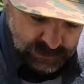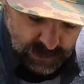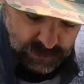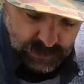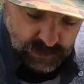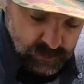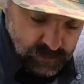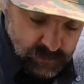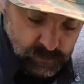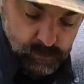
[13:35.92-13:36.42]

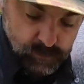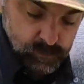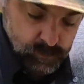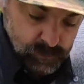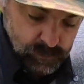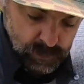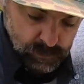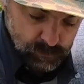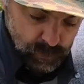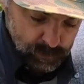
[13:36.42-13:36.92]
into
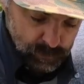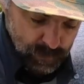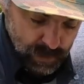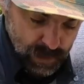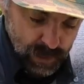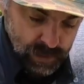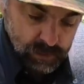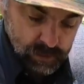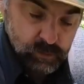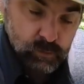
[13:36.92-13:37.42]
my pack,
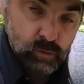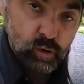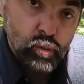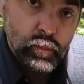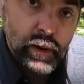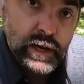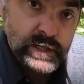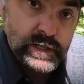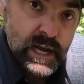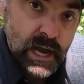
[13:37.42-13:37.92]
throw my
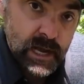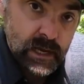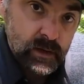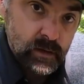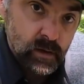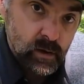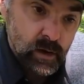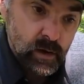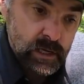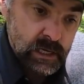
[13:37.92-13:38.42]
jacket
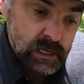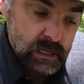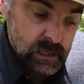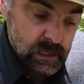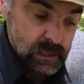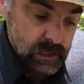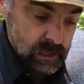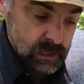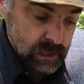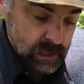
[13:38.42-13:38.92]
on,
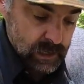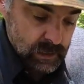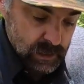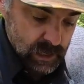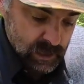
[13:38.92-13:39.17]
and have